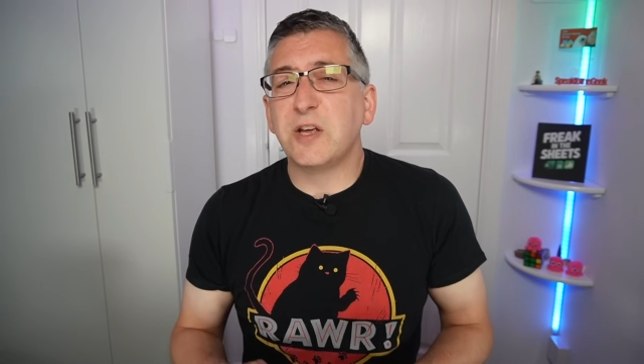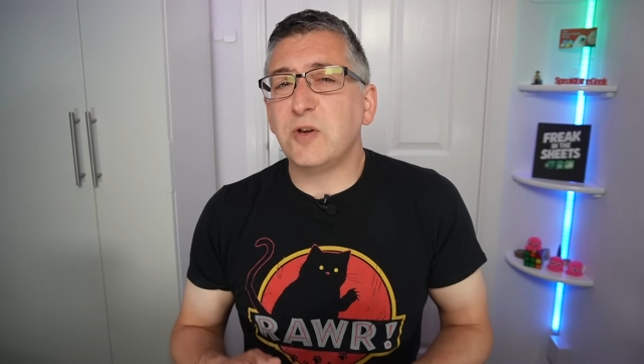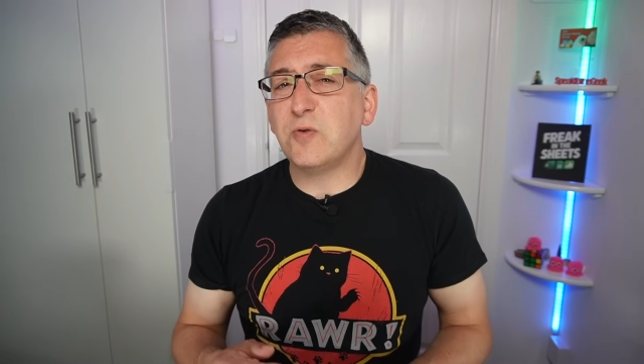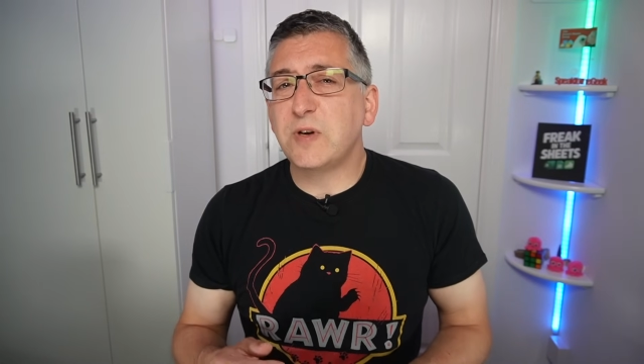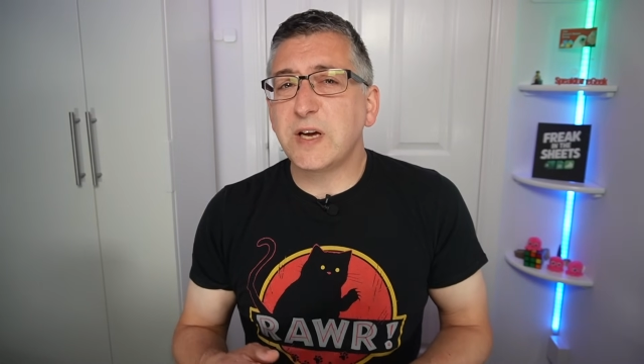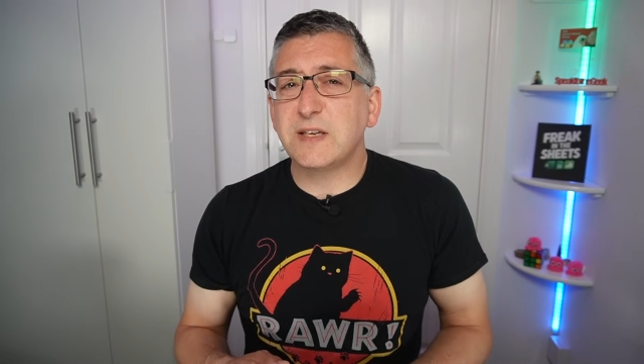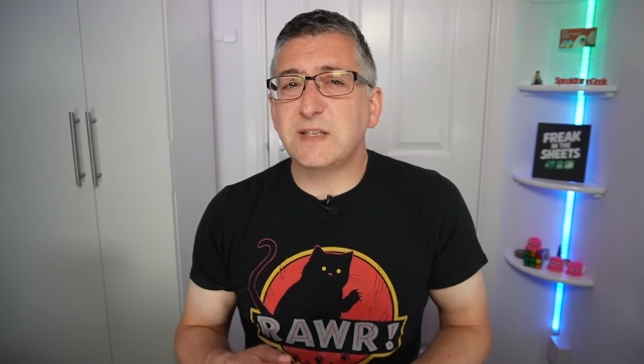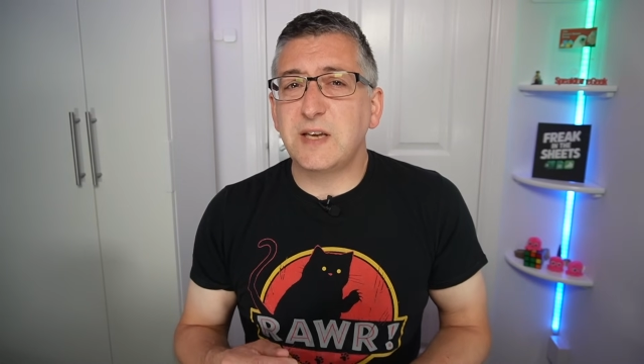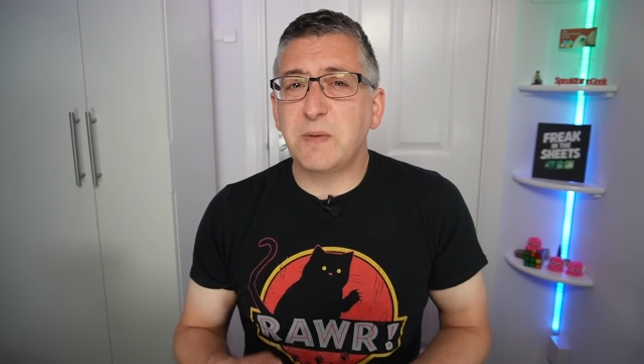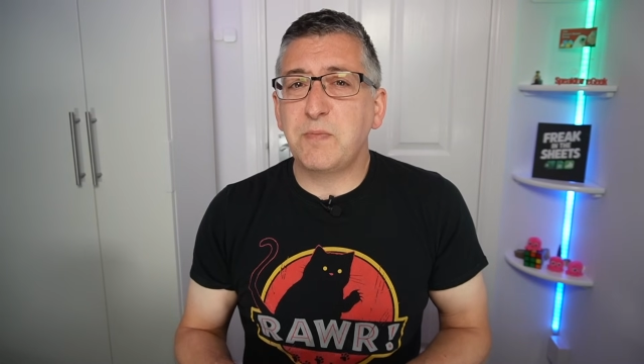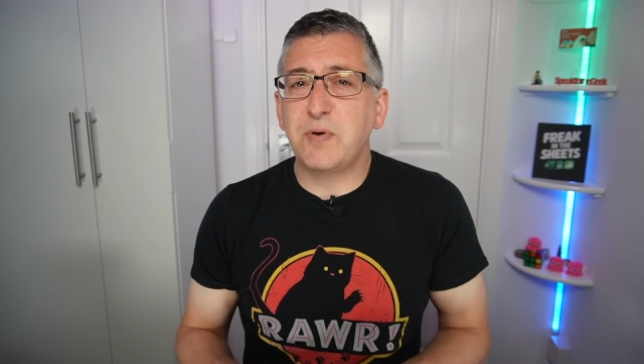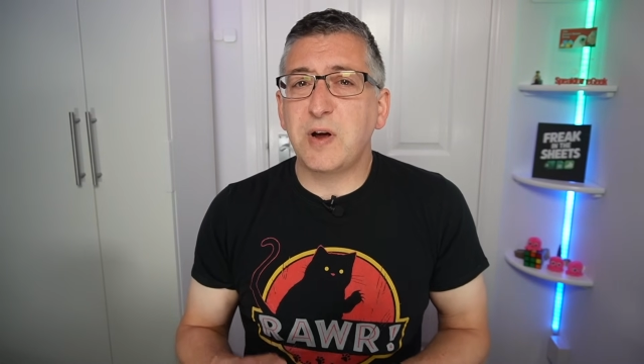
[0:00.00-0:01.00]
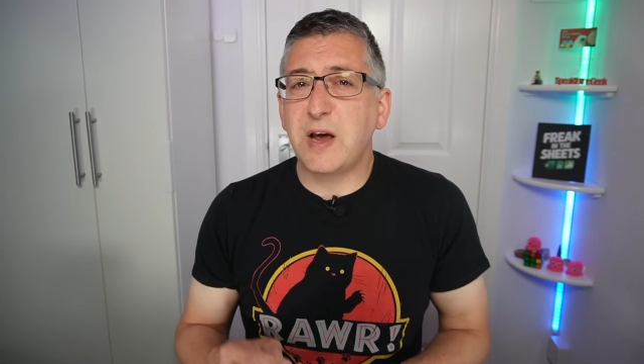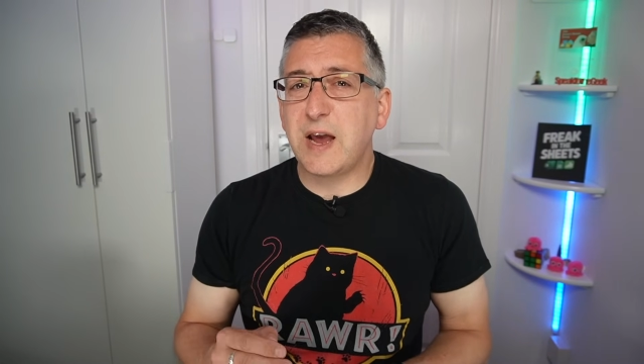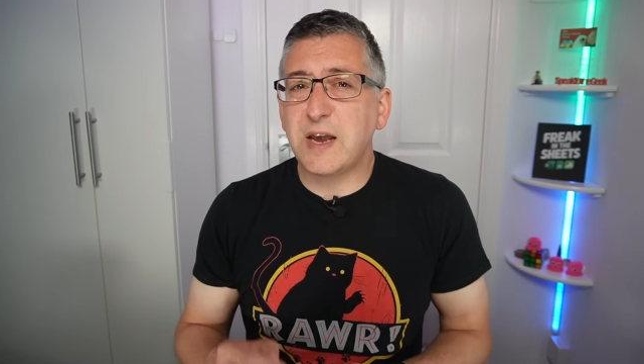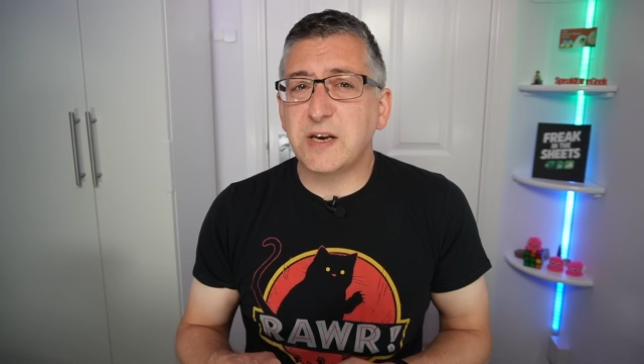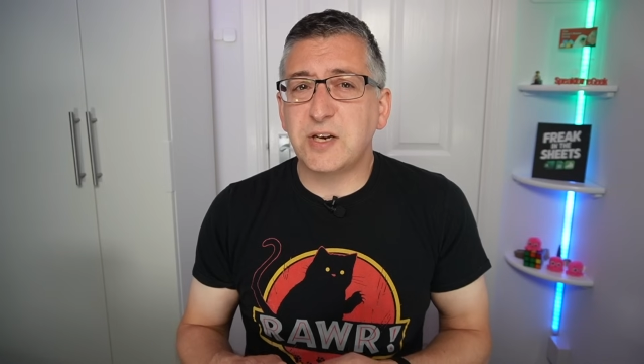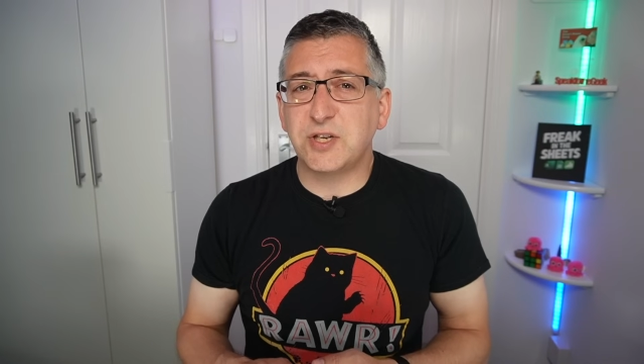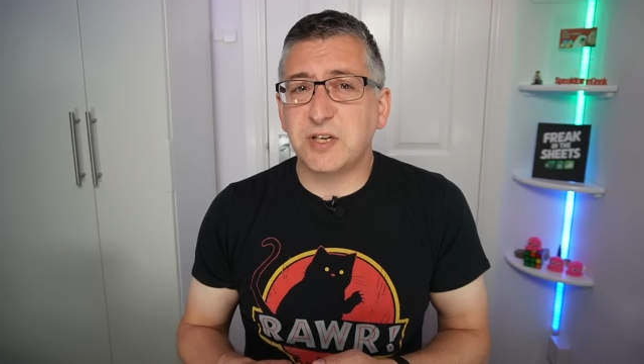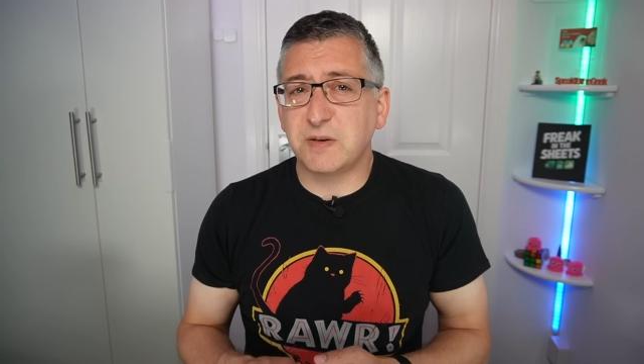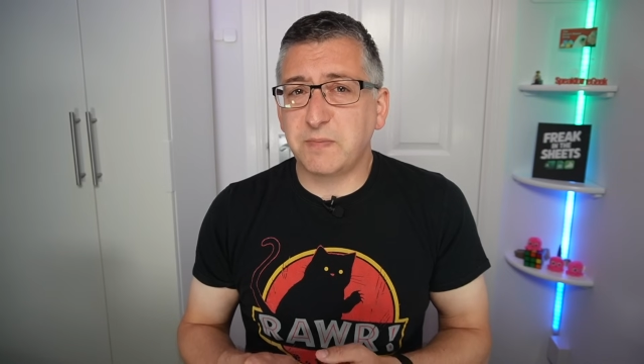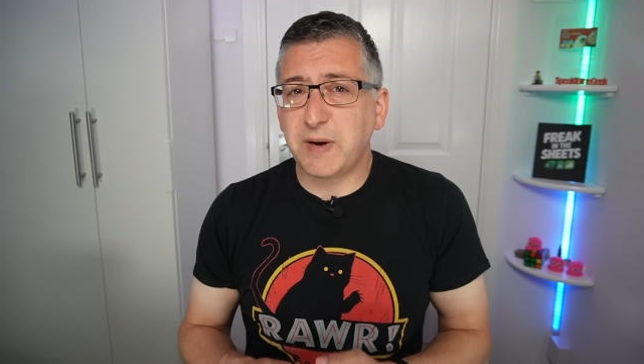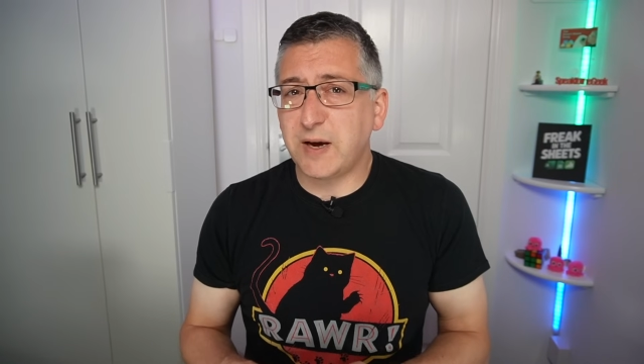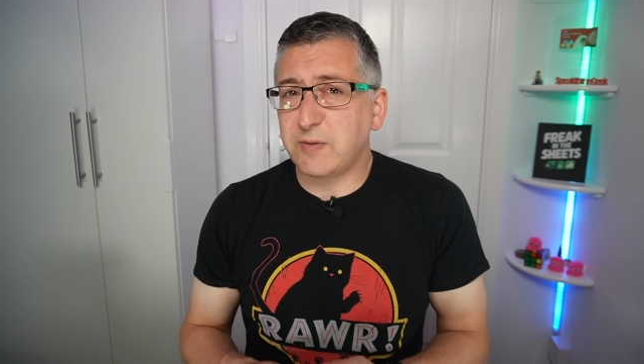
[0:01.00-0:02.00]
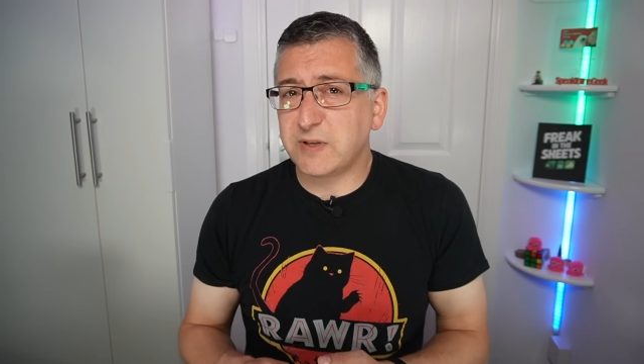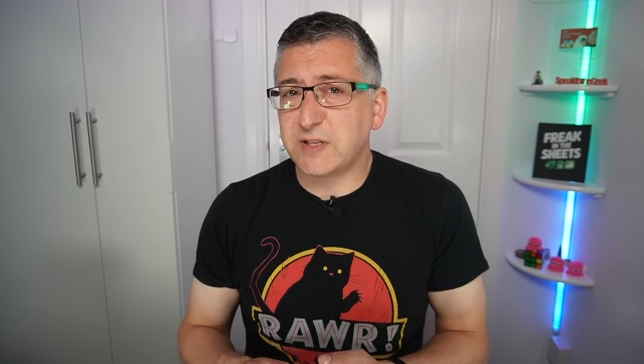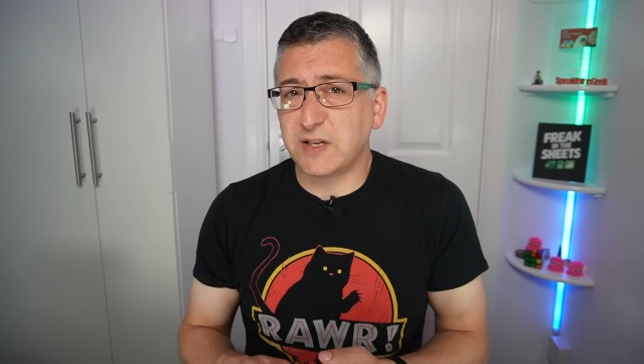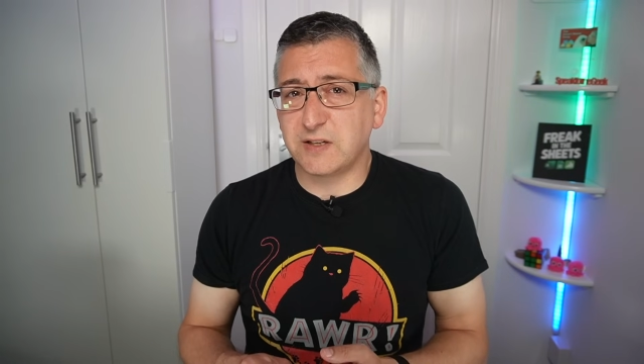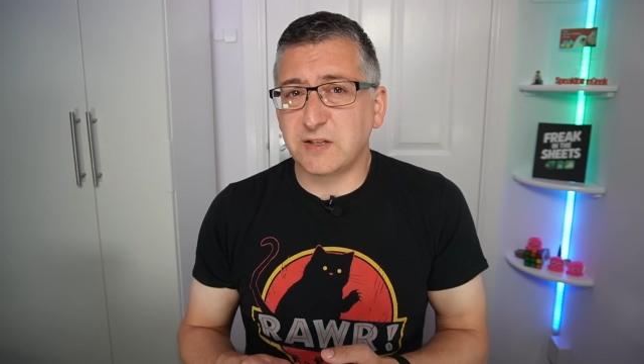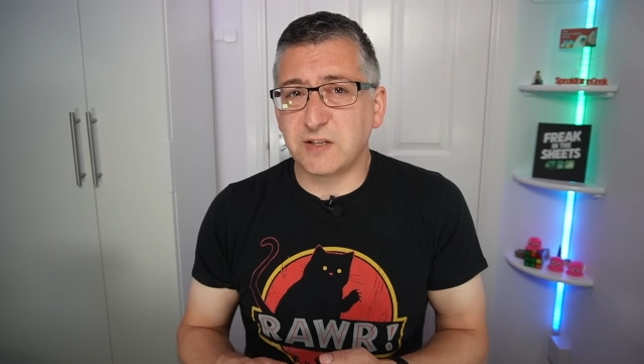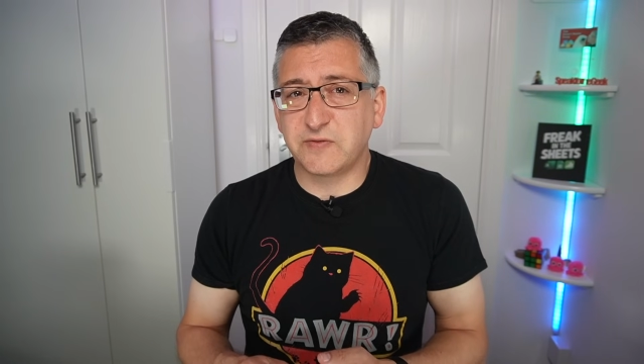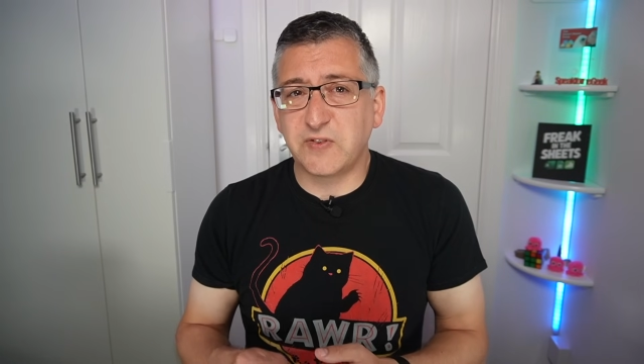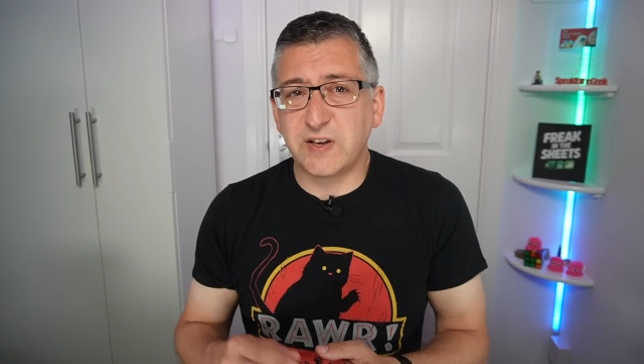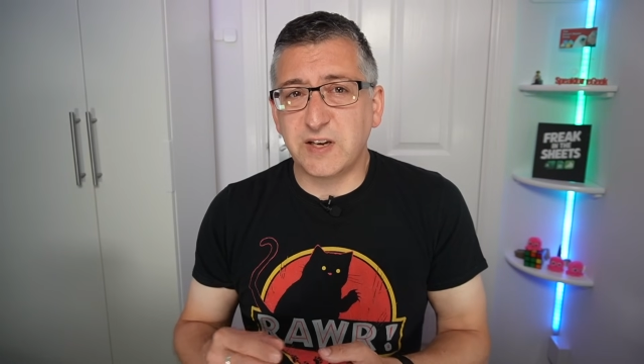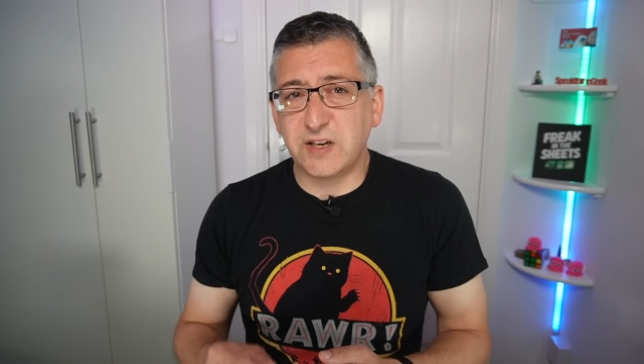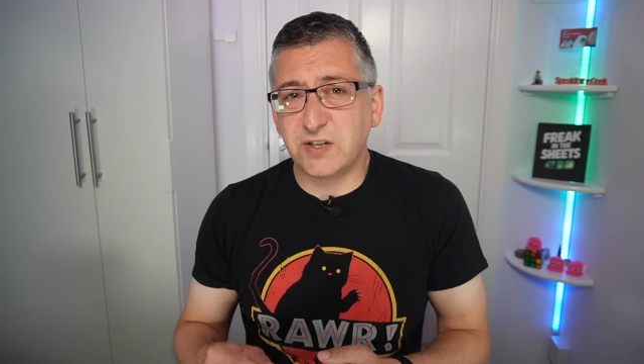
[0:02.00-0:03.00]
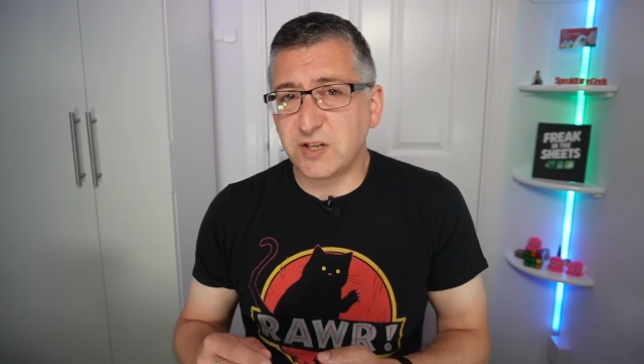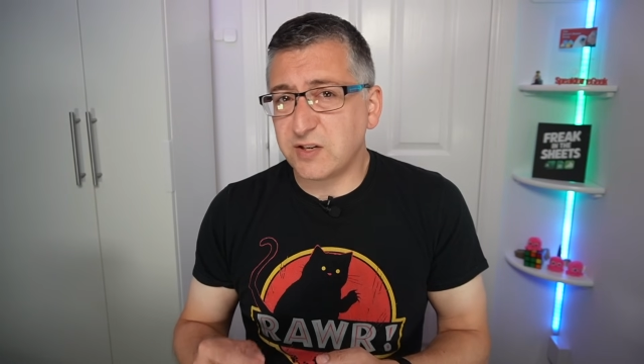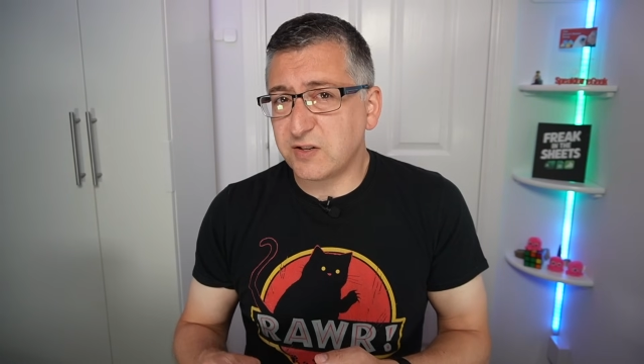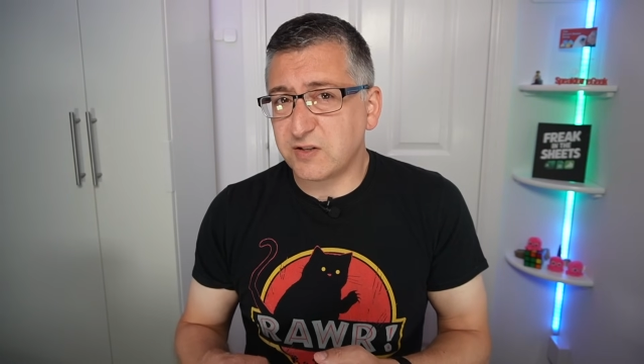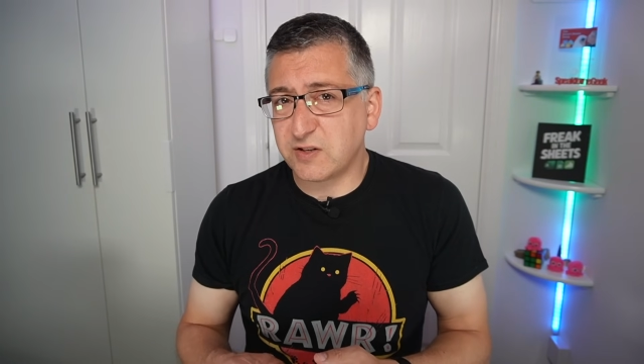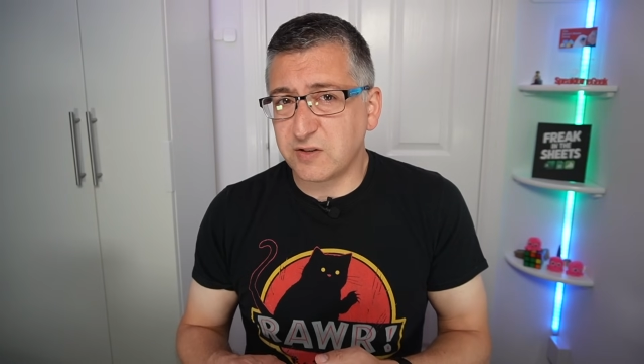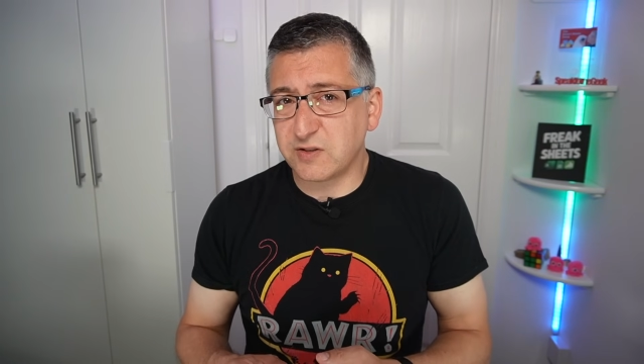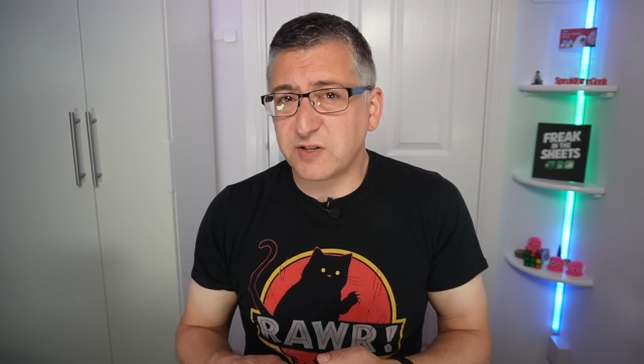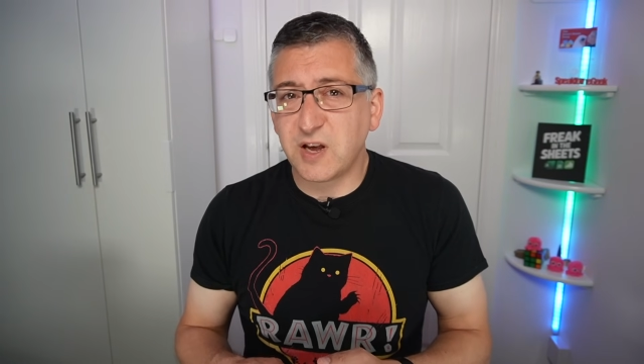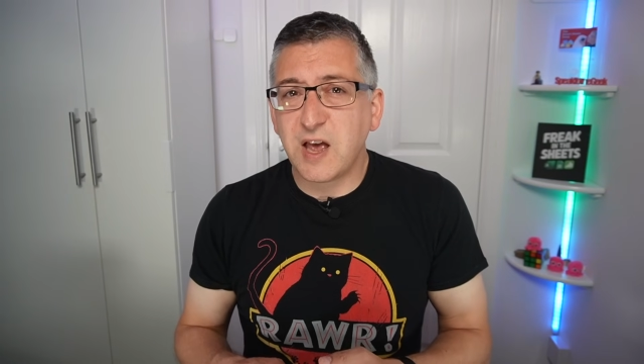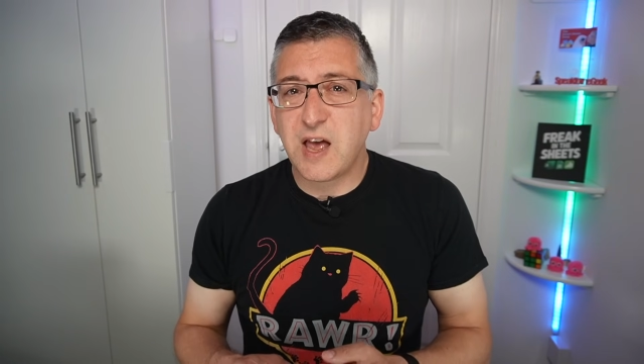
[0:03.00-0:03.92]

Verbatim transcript: you'll get separate energy and power sensors for each instance.